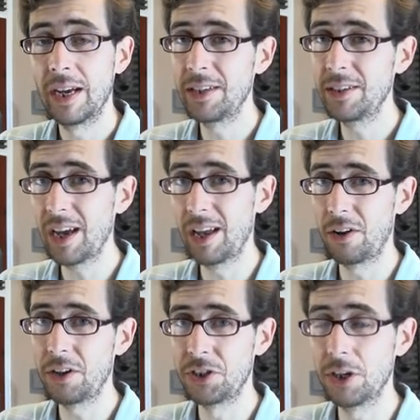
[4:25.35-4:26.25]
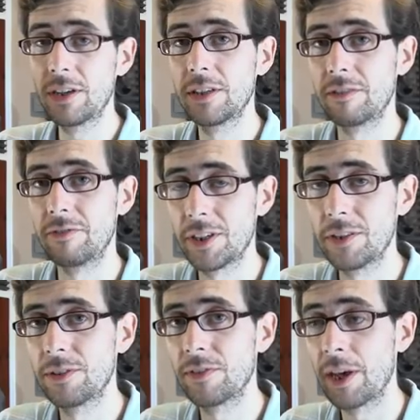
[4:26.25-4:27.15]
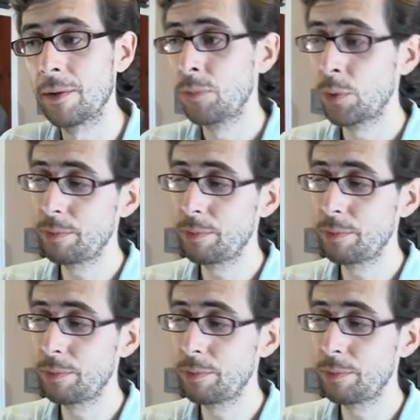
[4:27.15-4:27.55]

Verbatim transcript: and you get a lot of junk as a result of that.